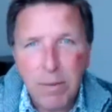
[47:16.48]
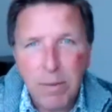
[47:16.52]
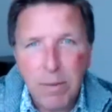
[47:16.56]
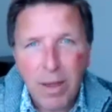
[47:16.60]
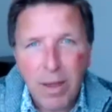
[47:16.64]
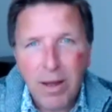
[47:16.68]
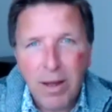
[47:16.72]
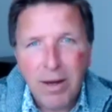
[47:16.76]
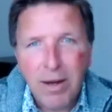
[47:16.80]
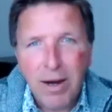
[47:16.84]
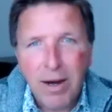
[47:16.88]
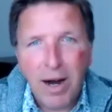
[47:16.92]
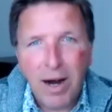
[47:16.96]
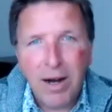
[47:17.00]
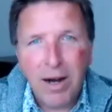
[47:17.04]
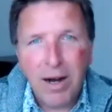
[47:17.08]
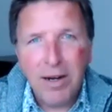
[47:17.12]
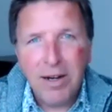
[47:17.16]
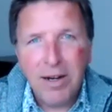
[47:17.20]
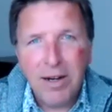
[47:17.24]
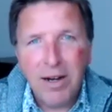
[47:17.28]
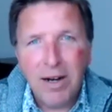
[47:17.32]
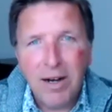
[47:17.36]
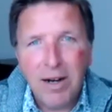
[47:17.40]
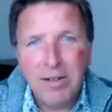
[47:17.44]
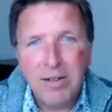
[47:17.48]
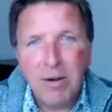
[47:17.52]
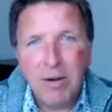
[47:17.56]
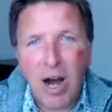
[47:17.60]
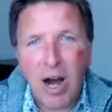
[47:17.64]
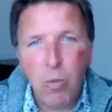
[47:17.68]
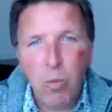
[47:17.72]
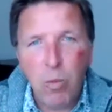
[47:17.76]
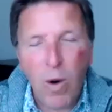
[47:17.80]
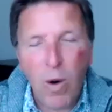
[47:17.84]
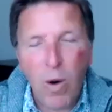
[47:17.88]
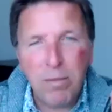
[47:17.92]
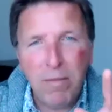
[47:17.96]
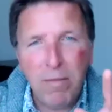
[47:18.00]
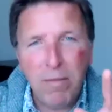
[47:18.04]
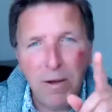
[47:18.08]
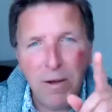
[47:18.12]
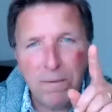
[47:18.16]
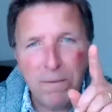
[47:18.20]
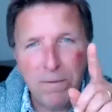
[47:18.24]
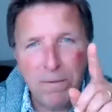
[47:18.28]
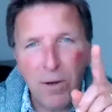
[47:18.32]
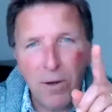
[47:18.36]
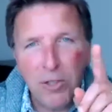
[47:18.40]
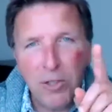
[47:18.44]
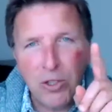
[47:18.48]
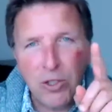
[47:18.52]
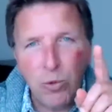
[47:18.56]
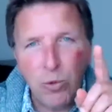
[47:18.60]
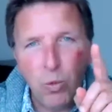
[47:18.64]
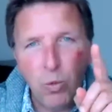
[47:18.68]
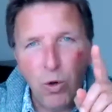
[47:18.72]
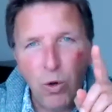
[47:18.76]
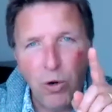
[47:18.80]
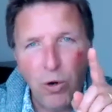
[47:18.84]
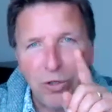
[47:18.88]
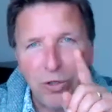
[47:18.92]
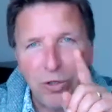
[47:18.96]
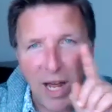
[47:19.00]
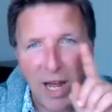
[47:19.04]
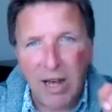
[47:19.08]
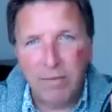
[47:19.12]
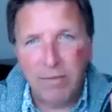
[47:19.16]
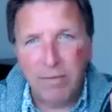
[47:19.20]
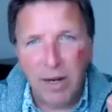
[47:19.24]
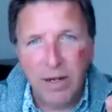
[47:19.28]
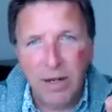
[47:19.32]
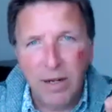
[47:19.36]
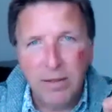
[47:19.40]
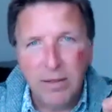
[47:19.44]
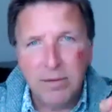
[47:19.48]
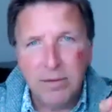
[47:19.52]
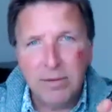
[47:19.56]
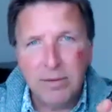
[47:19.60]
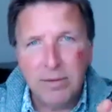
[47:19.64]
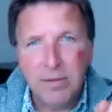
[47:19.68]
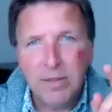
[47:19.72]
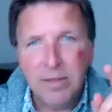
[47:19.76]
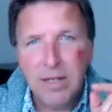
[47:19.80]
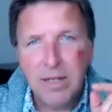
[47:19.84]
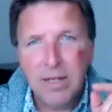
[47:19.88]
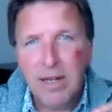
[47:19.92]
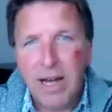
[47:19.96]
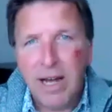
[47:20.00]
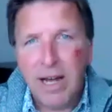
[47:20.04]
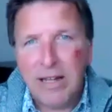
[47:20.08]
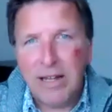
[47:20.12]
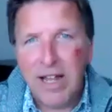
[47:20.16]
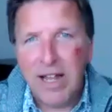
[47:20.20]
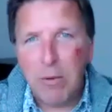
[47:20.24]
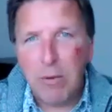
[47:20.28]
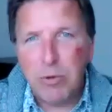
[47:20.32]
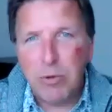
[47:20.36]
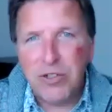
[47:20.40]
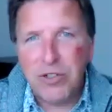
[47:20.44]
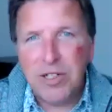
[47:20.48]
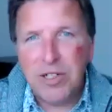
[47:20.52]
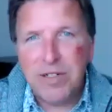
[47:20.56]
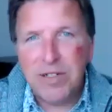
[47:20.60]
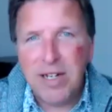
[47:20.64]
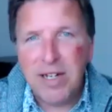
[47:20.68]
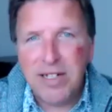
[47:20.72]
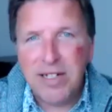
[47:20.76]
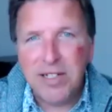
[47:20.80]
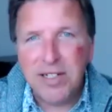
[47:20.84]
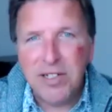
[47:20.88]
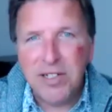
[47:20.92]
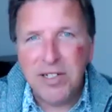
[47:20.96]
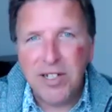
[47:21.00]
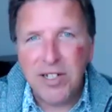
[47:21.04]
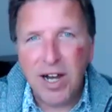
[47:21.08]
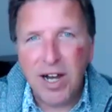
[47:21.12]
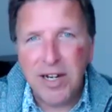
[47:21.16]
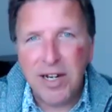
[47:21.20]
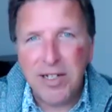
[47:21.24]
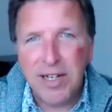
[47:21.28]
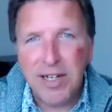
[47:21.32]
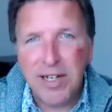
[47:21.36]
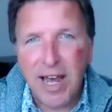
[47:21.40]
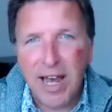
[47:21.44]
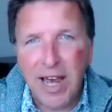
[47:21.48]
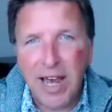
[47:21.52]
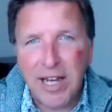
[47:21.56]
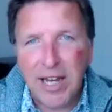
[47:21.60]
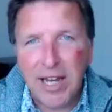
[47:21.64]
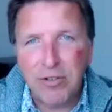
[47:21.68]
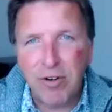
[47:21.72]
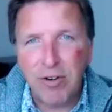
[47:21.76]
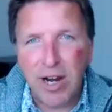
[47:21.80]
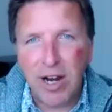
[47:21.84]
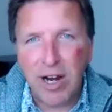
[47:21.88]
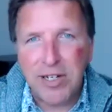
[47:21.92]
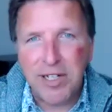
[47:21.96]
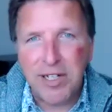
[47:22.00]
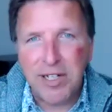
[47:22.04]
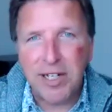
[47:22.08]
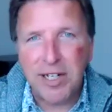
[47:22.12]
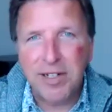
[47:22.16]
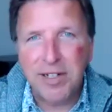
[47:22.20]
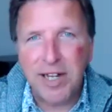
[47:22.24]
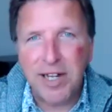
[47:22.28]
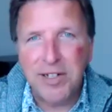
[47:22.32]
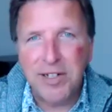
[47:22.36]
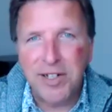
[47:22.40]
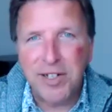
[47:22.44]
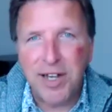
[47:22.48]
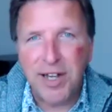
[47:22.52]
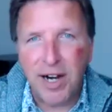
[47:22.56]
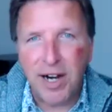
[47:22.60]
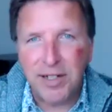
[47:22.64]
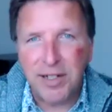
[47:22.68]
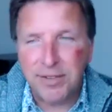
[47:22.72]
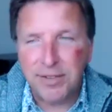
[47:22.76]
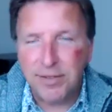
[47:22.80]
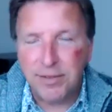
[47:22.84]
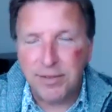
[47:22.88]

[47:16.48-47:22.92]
yeah, I won my first award ever, and that was the neat and tidy handwriting at kindergarten.